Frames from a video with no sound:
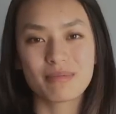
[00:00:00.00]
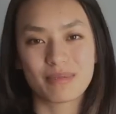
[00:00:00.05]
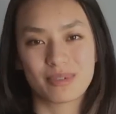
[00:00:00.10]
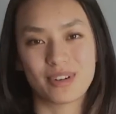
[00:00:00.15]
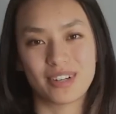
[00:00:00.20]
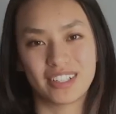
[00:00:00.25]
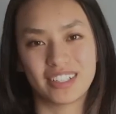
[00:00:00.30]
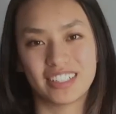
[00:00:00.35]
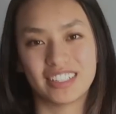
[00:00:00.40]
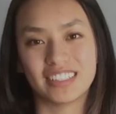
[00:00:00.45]

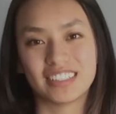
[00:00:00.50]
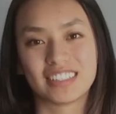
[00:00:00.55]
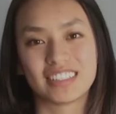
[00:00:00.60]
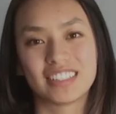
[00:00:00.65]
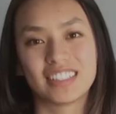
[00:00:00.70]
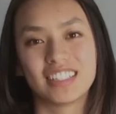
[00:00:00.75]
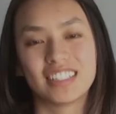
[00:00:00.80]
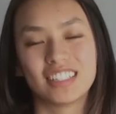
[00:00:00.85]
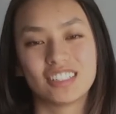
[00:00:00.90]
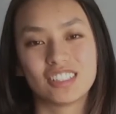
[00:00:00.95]
important
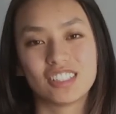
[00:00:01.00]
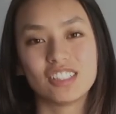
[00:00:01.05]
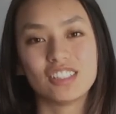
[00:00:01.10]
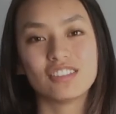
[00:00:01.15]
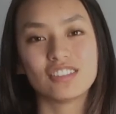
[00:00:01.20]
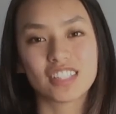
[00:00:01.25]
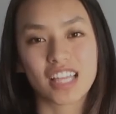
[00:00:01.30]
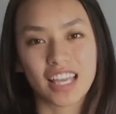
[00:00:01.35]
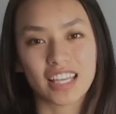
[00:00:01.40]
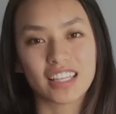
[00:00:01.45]
to
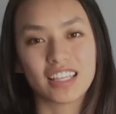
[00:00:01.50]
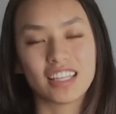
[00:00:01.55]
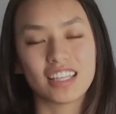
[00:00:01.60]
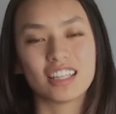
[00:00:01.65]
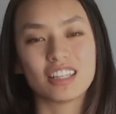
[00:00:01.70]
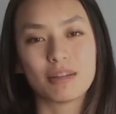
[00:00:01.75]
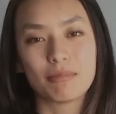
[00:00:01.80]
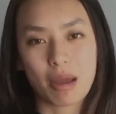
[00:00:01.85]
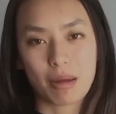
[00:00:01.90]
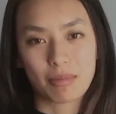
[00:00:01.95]
use Anki
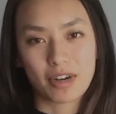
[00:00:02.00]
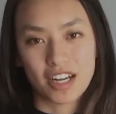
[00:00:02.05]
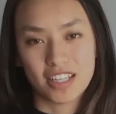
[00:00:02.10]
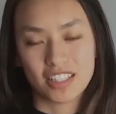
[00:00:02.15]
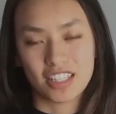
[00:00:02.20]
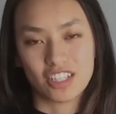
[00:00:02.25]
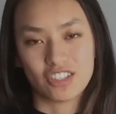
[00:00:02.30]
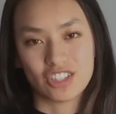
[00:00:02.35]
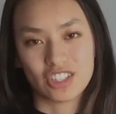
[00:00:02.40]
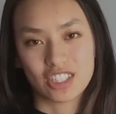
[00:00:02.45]
in the
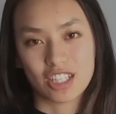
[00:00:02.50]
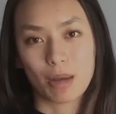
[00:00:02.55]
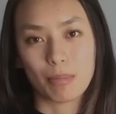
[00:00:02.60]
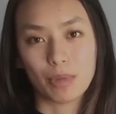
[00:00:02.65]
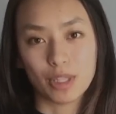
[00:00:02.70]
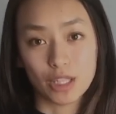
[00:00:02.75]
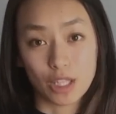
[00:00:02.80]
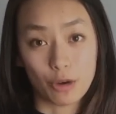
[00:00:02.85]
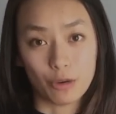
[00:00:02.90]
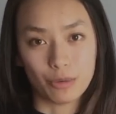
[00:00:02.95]
memorization step
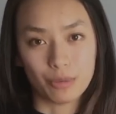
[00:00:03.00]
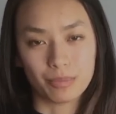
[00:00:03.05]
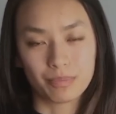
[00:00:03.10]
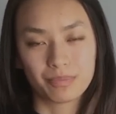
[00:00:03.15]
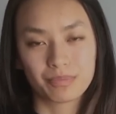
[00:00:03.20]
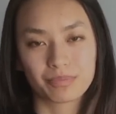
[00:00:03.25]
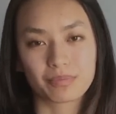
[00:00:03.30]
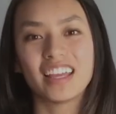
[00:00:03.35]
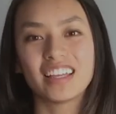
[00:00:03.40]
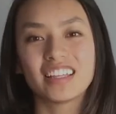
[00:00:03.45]
alone.
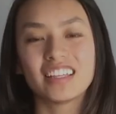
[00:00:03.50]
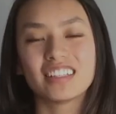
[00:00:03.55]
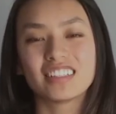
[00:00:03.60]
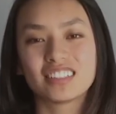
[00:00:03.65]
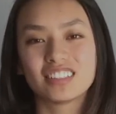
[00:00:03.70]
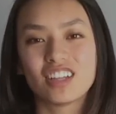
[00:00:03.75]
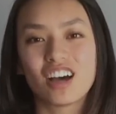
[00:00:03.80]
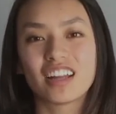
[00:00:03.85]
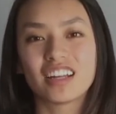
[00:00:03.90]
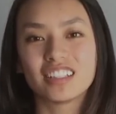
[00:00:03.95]
Anki
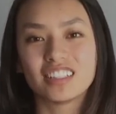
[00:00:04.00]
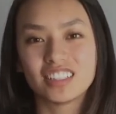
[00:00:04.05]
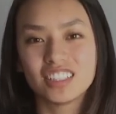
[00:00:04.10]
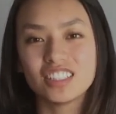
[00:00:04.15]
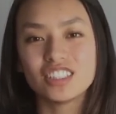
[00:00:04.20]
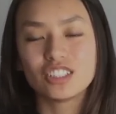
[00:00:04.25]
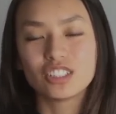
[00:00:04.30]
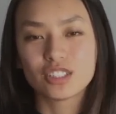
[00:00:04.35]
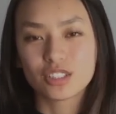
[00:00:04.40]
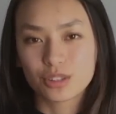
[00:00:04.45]
is not a
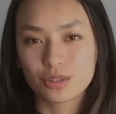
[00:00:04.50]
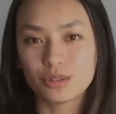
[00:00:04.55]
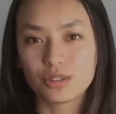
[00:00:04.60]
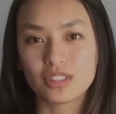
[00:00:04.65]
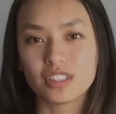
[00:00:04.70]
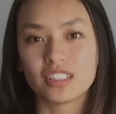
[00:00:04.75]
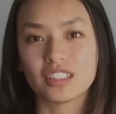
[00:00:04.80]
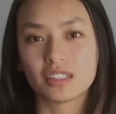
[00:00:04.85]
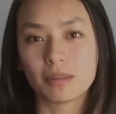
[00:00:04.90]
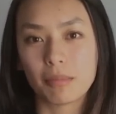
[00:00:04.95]
teaching tool,
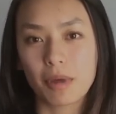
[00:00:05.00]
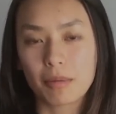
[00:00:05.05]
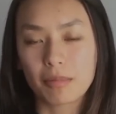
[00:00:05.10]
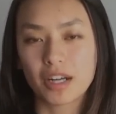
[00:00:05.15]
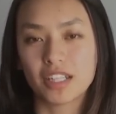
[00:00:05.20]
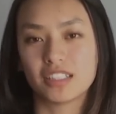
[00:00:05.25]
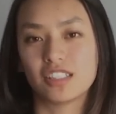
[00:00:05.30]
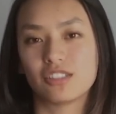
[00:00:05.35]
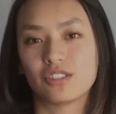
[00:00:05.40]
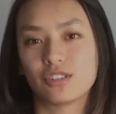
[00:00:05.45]
it is a
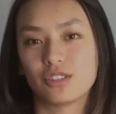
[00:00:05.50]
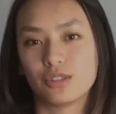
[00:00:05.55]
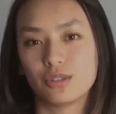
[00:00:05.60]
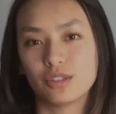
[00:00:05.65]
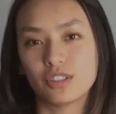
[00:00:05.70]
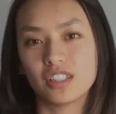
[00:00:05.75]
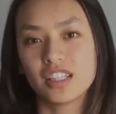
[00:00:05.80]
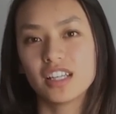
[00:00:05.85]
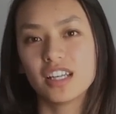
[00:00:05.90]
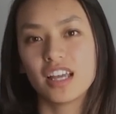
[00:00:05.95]
memorization
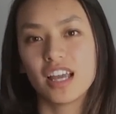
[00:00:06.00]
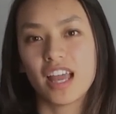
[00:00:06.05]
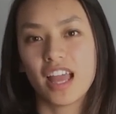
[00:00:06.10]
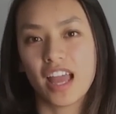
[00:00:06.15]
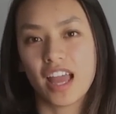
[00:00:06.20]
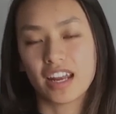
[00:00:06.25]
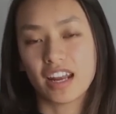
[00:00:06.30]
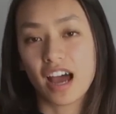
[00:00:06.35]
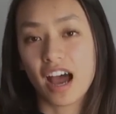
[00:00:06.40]
tool, and